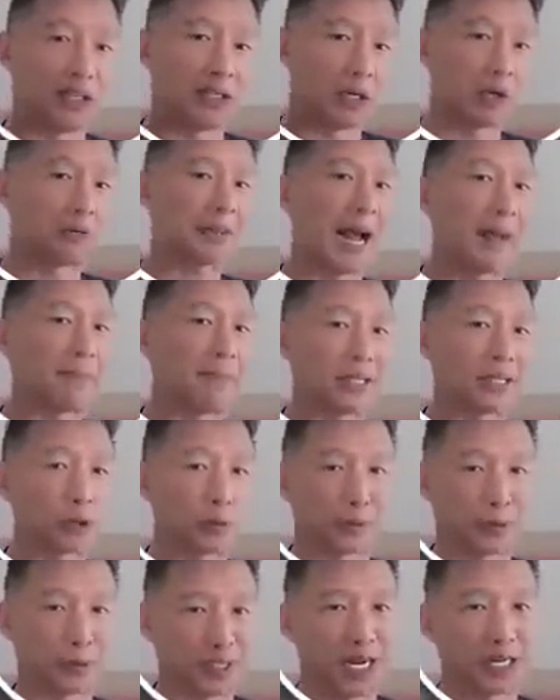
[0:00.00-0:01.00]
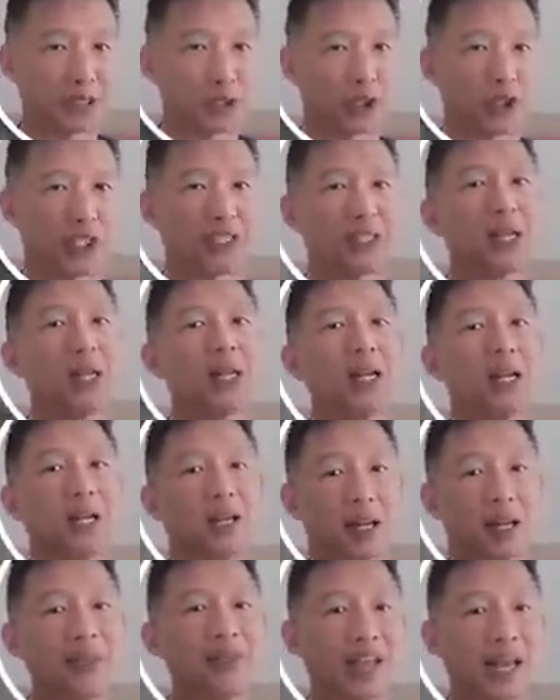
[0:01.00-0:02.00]
low capex for production,
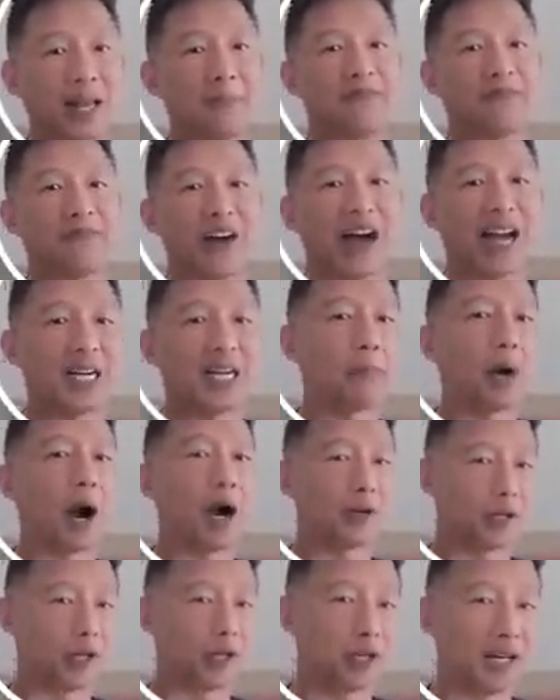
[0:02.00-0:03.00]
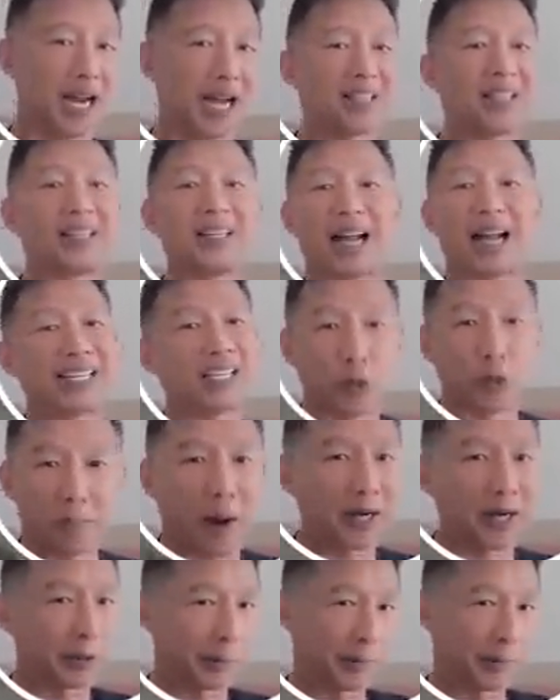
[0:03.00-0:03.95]
and then find a partner. I think the ideal partner